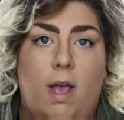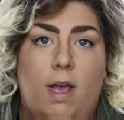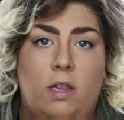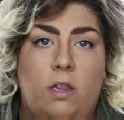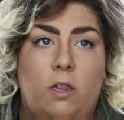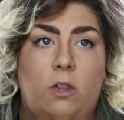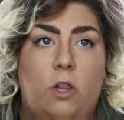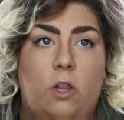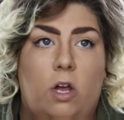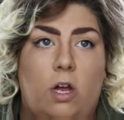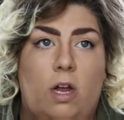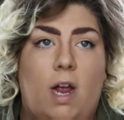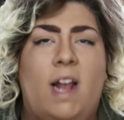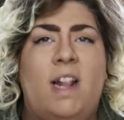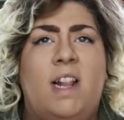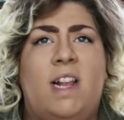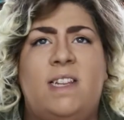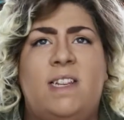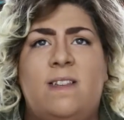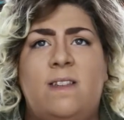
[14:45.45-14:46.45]
and look,
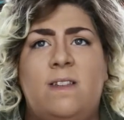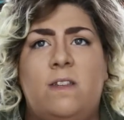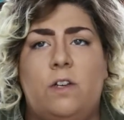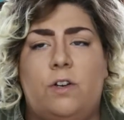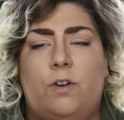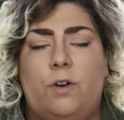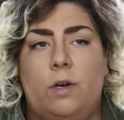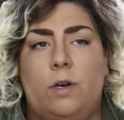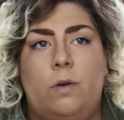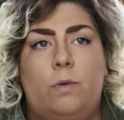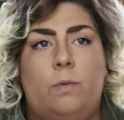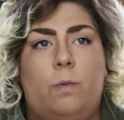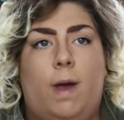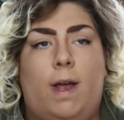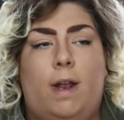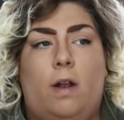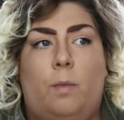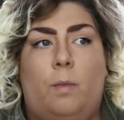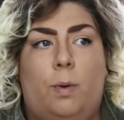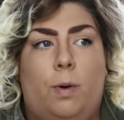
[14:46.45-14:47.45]
and this is a crude
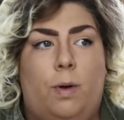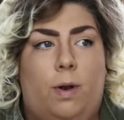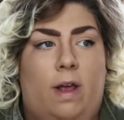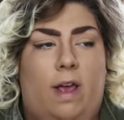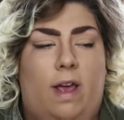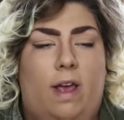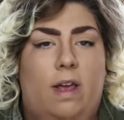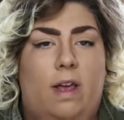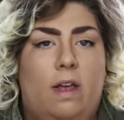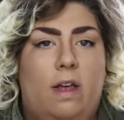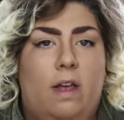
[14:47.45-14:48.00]
way to put it,